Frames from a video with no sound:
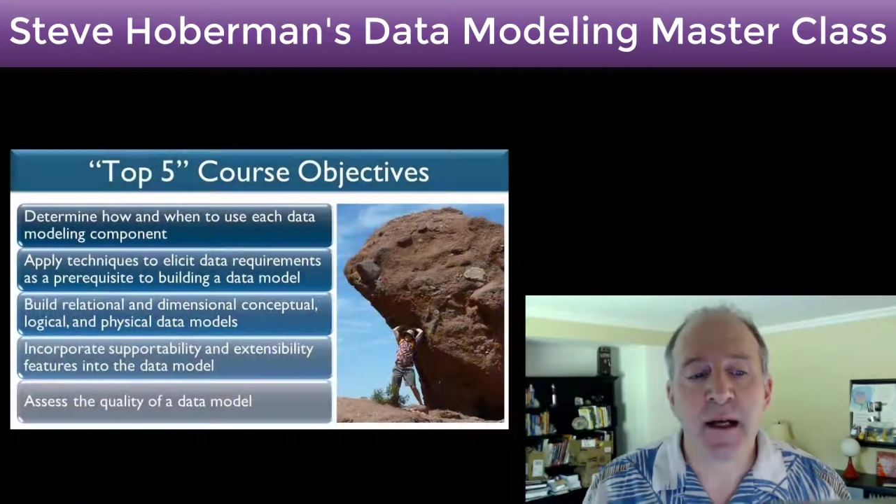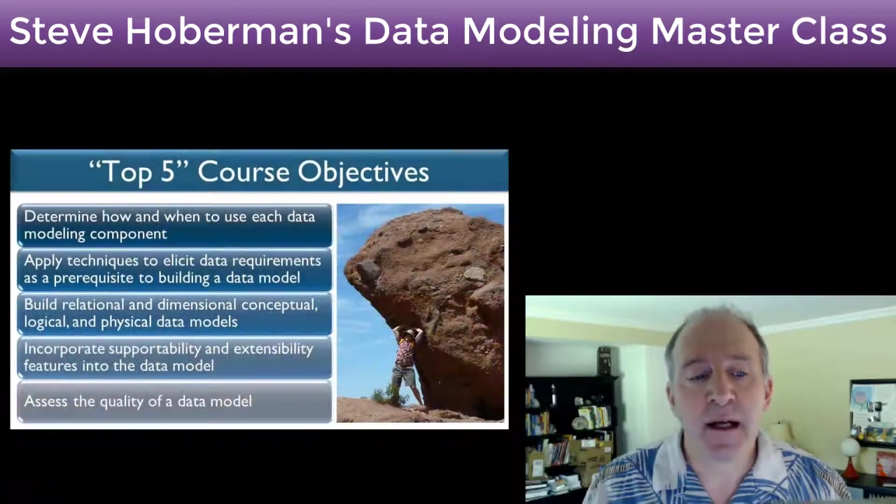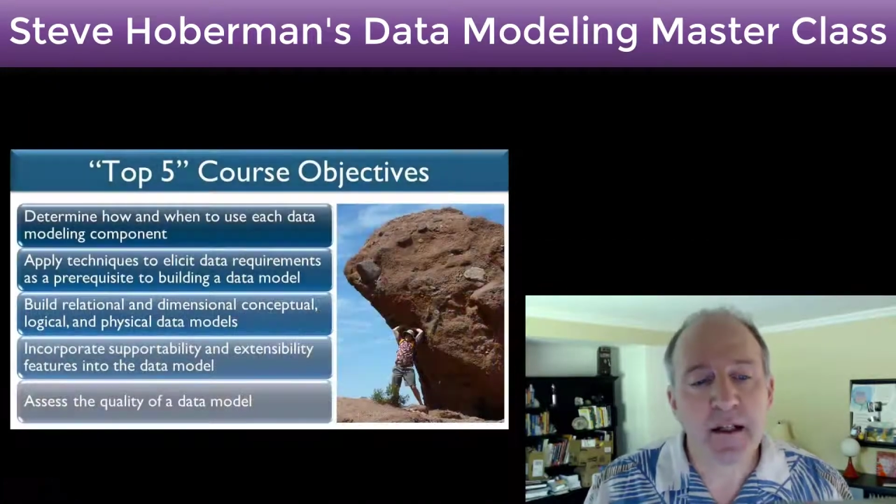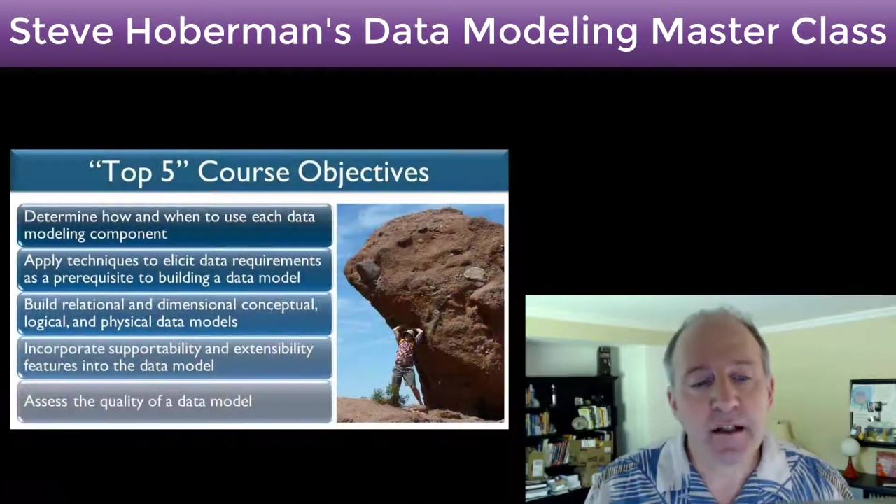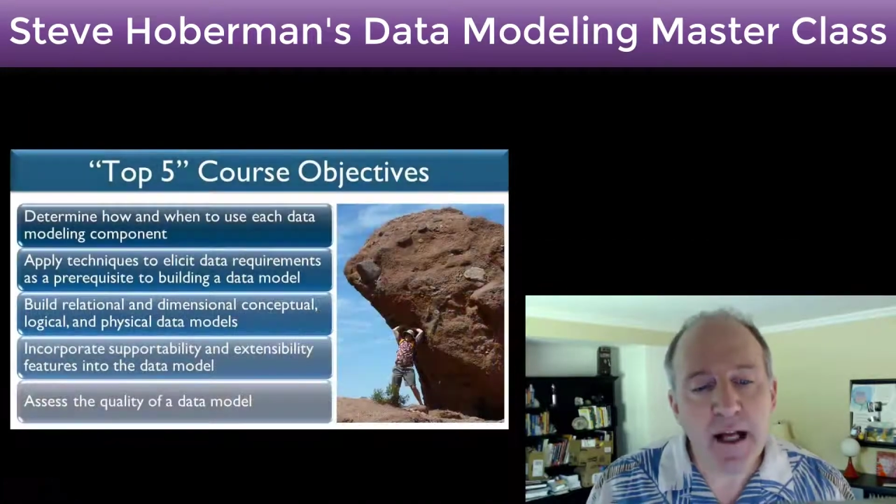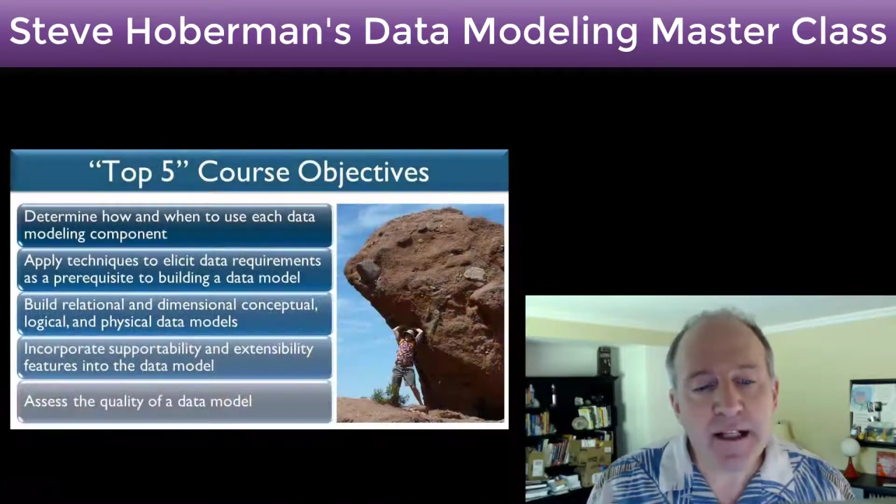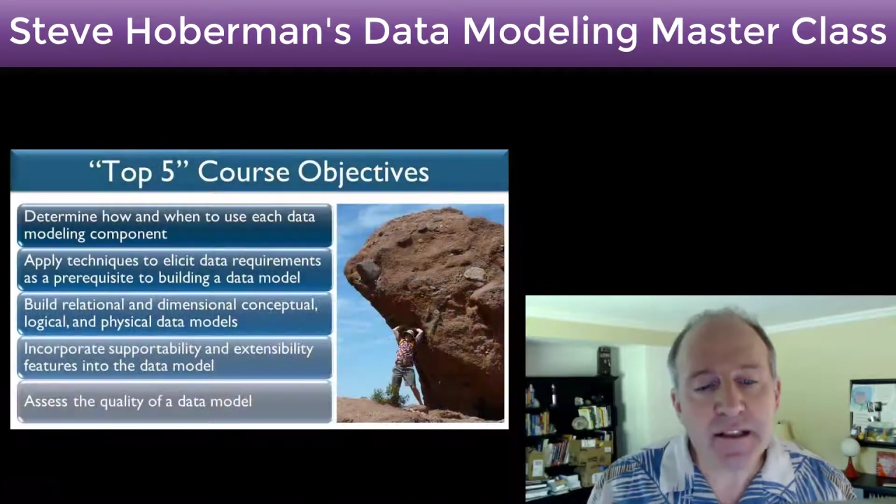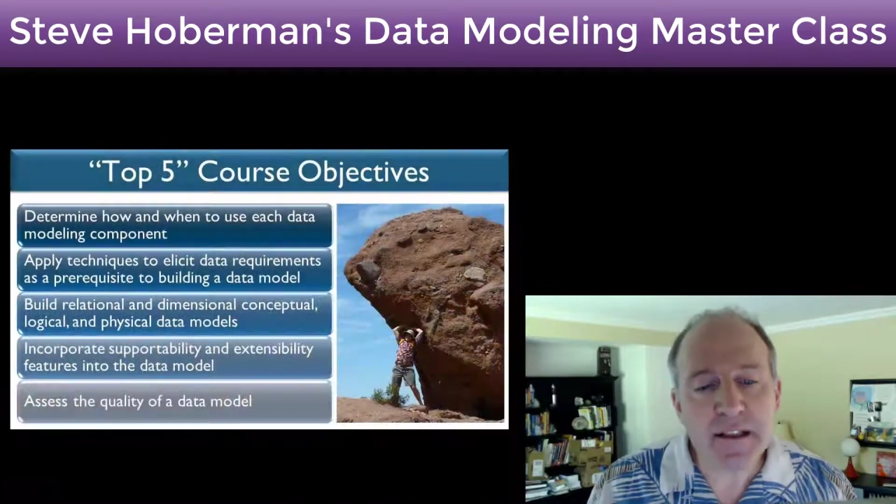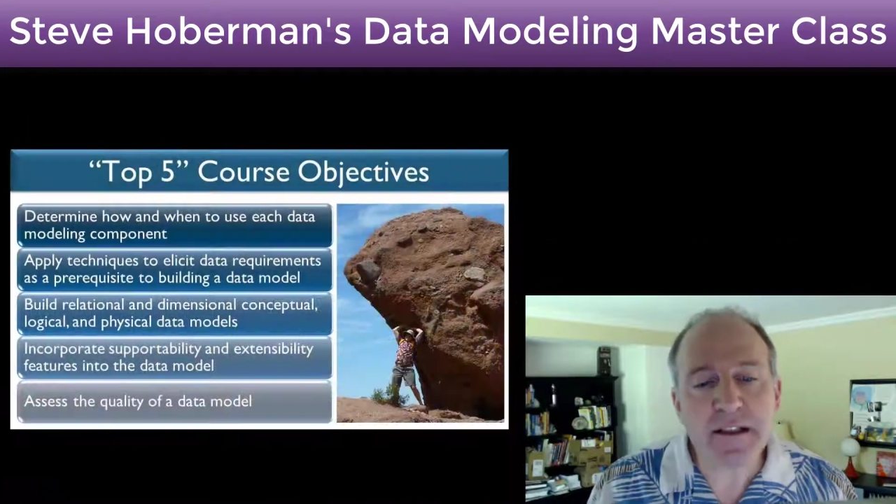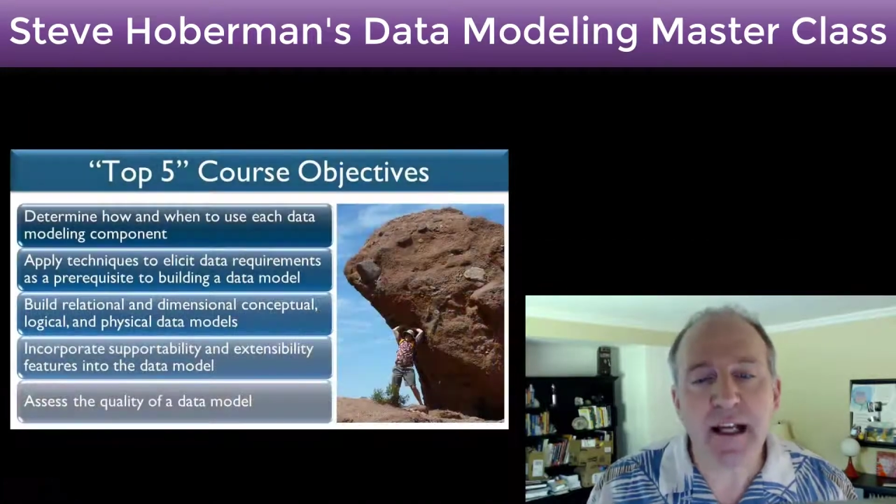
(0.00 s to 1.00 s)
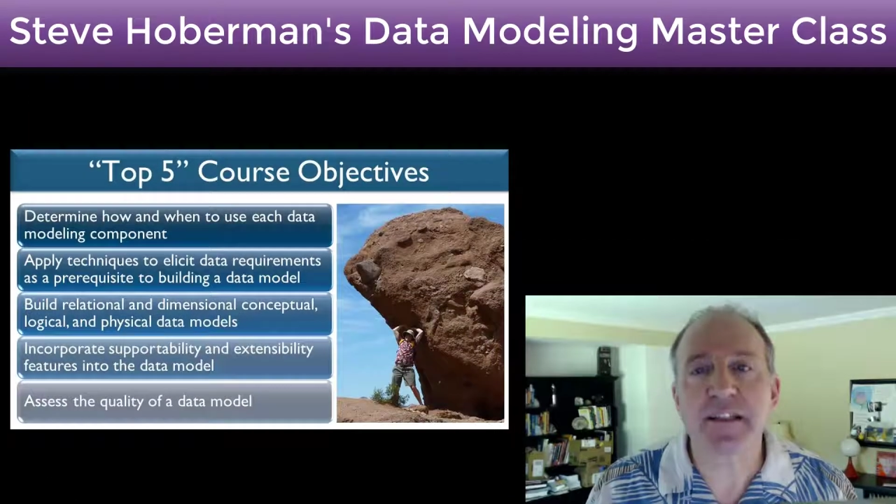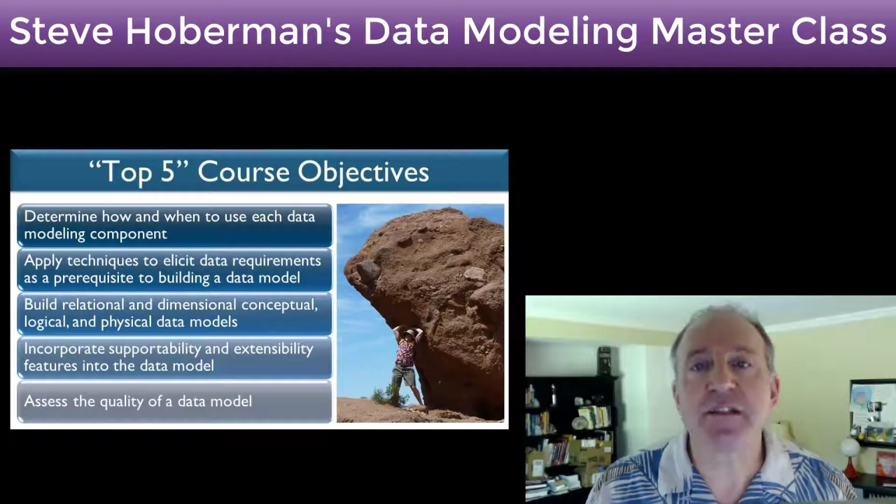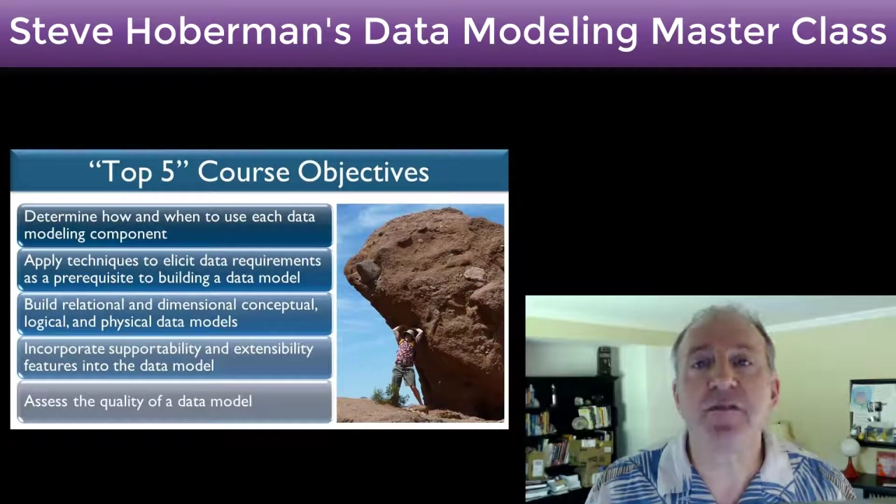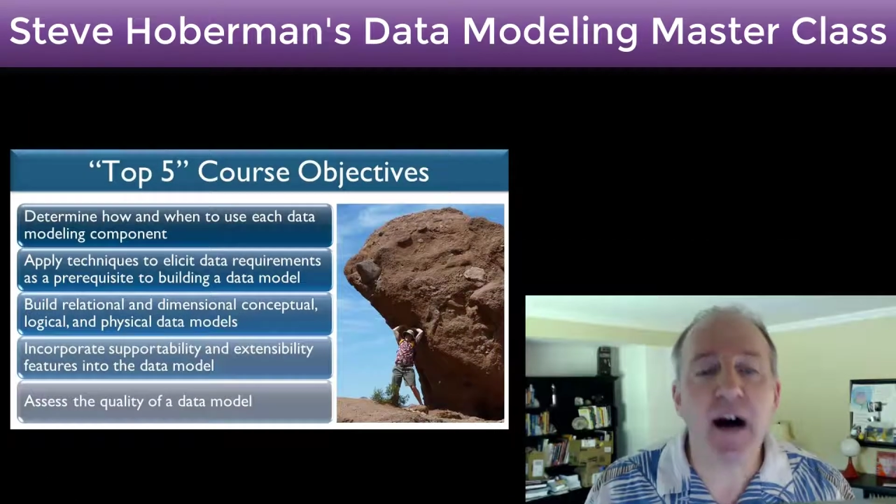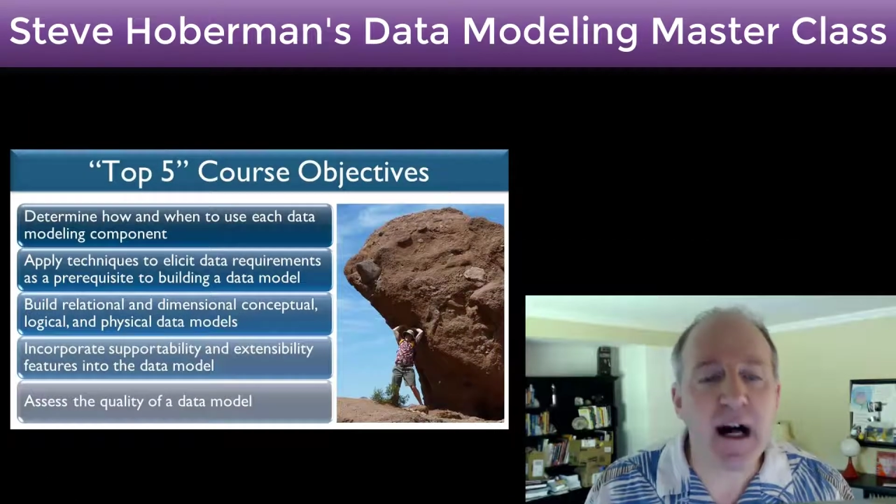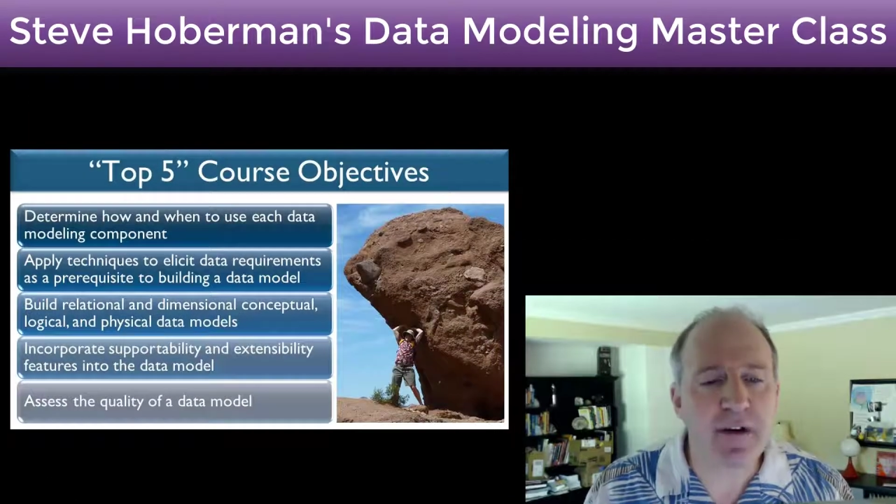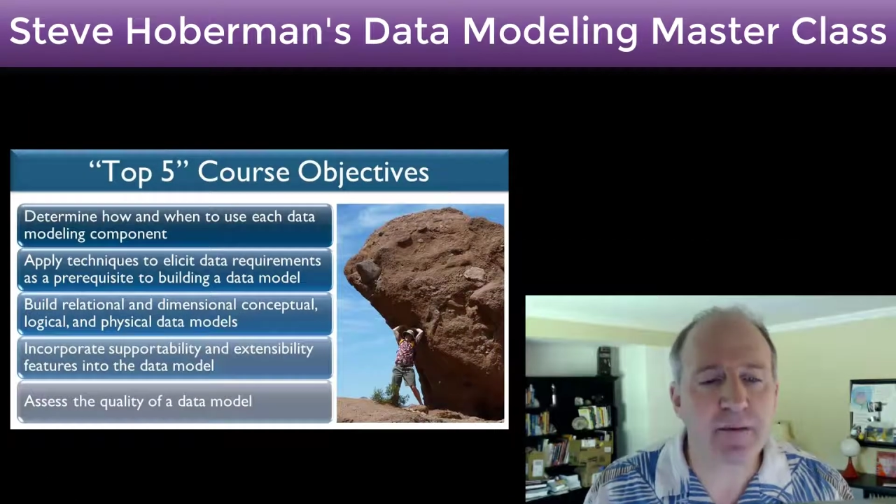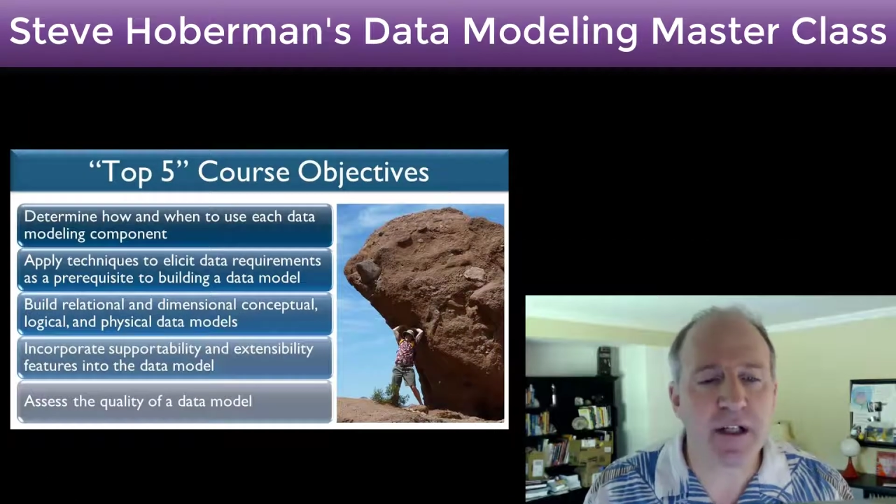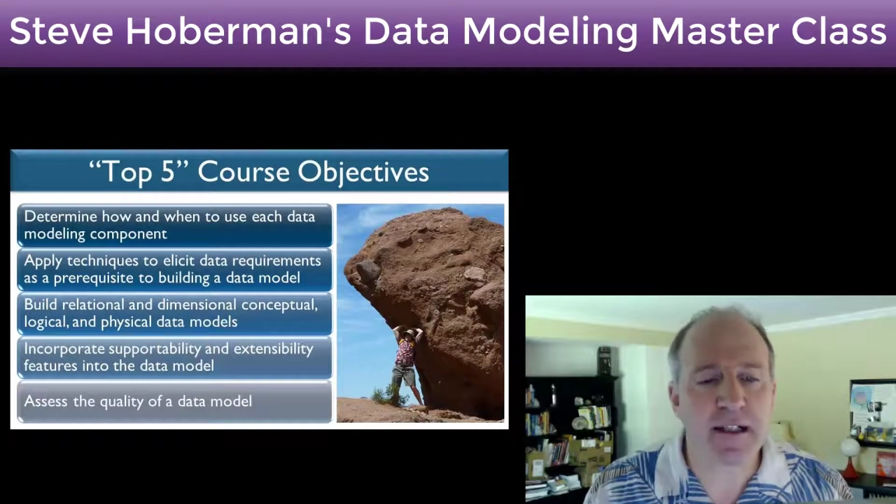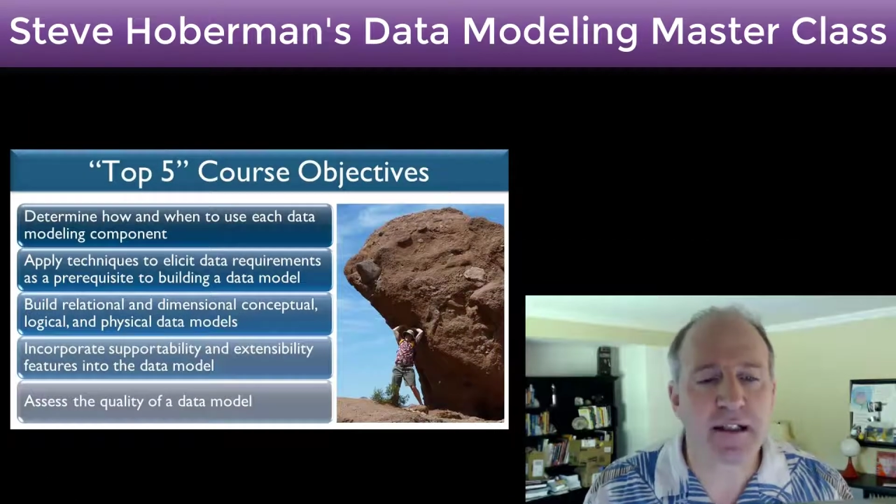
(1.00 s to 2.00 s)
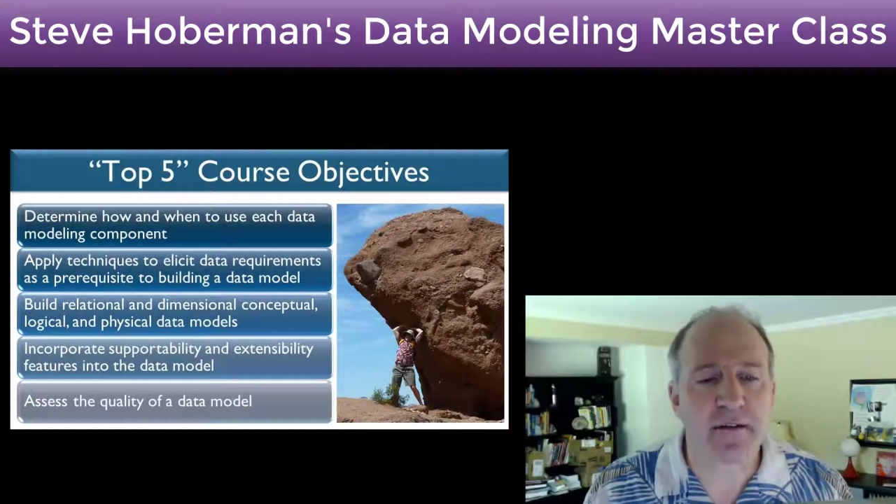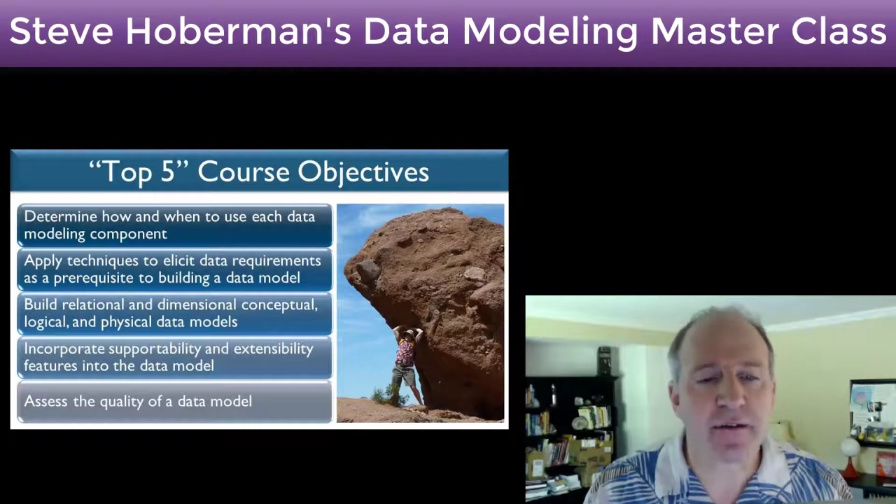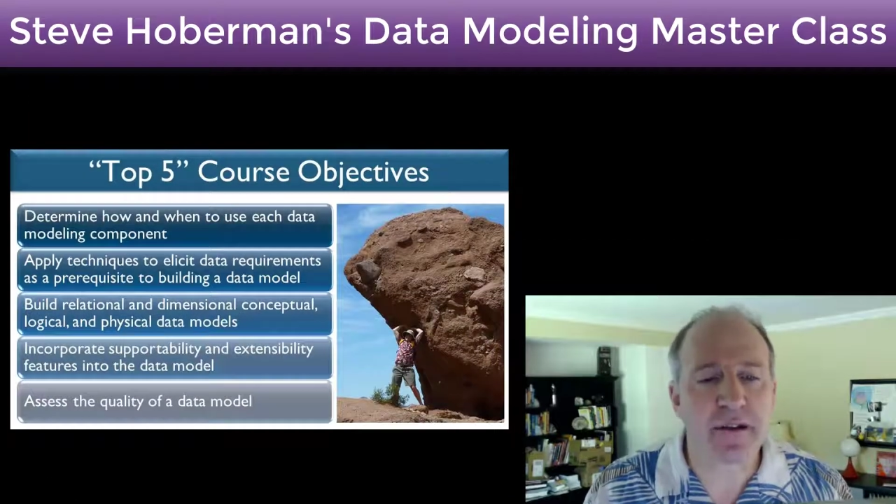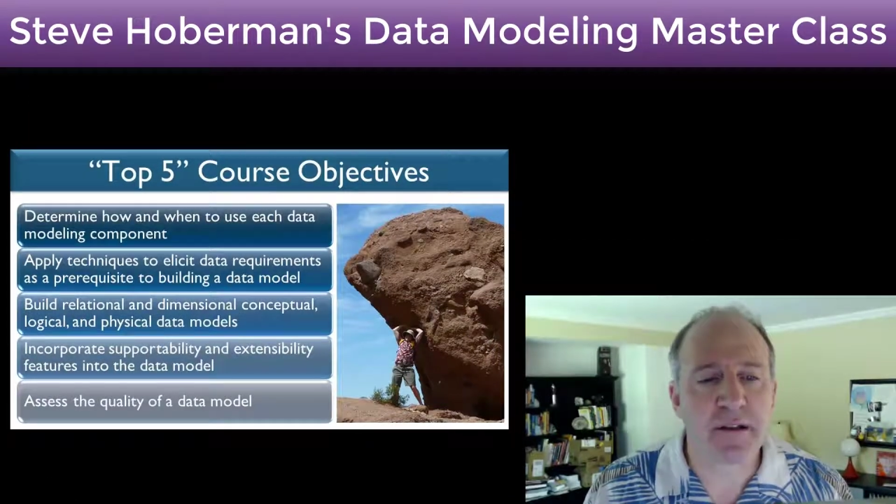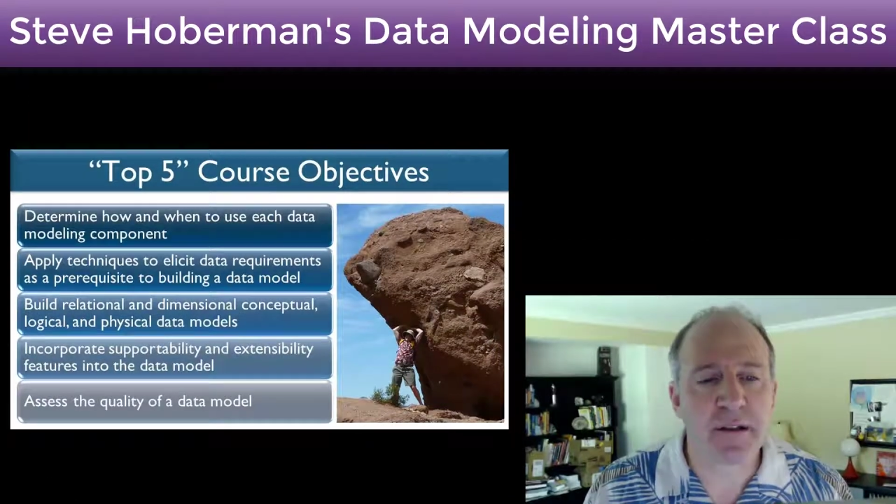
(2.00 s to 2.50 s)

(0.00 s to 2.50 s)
The class contains 5 objectives.